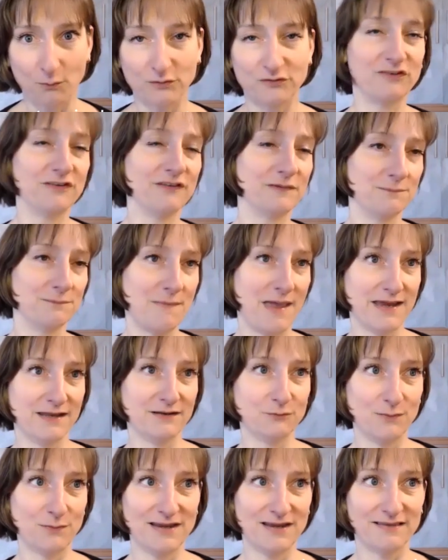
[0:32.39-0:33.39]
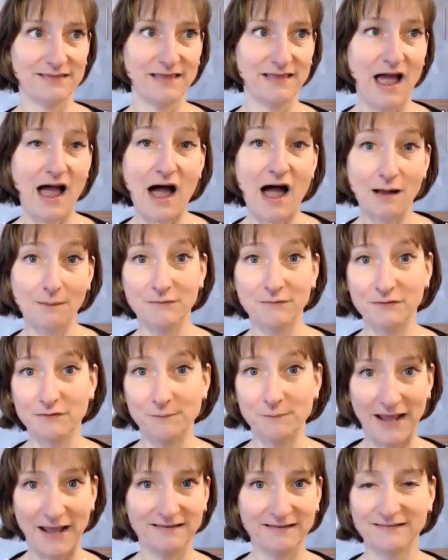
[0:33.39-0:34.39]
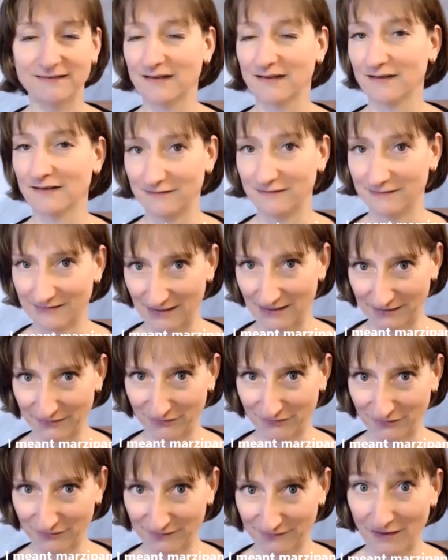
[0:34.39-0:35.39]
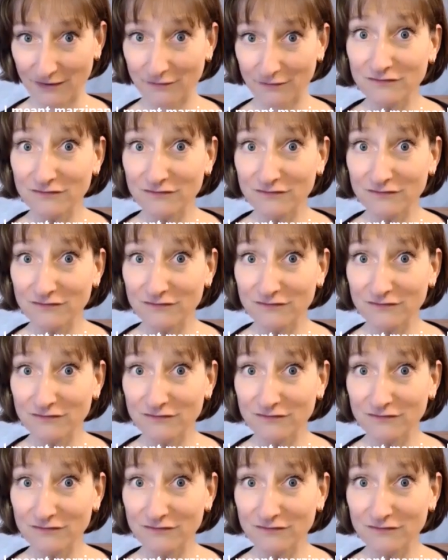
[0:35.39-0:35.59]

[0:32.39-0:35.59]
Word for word: which is made with almond paste and it's delicious.